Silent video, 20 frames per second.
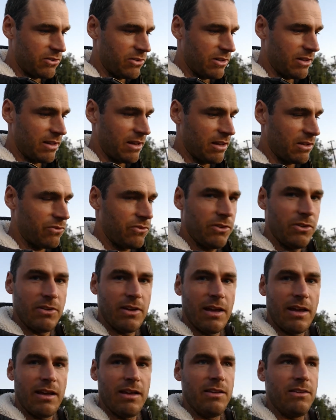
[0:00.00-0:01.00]
in the last few
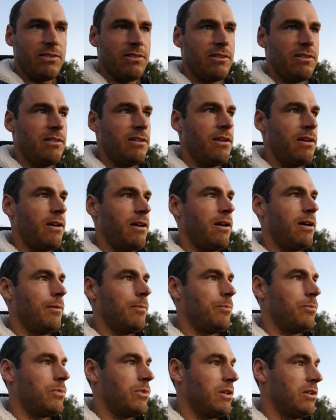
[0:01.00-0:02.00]
days.
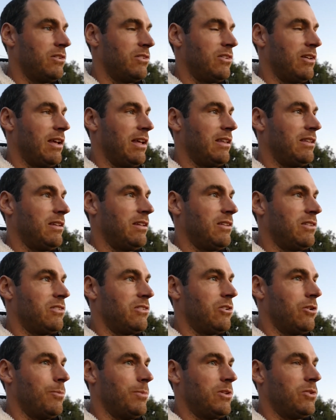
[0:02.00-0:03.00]
They're just endless.
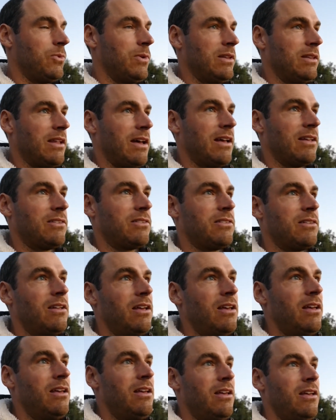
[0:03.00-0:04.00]
So between last
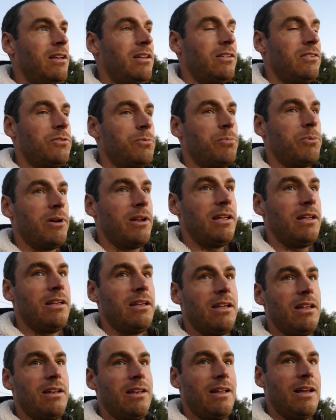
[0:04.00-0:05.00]
spring
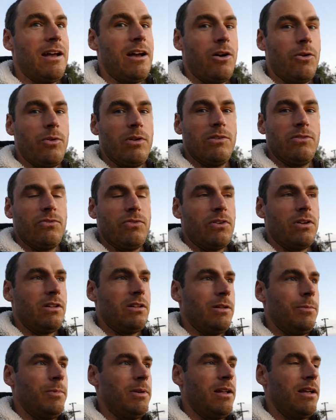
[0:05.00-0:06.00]
and now, we've
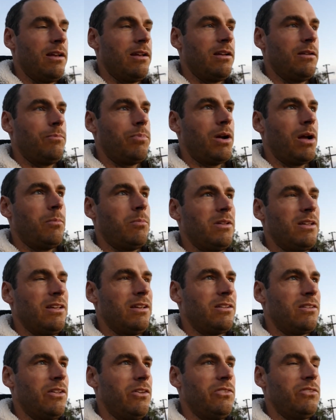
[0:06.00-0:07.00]
eliminated probably
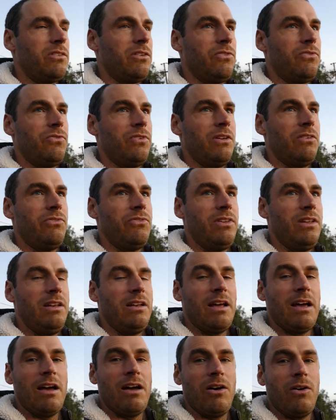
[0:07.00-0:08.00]
close to 50
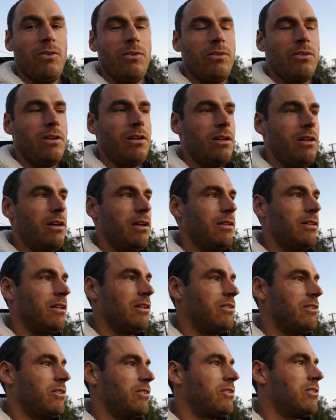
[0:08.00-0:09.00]
now, and
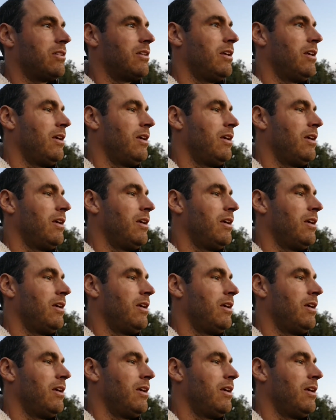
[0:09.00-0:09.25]
there's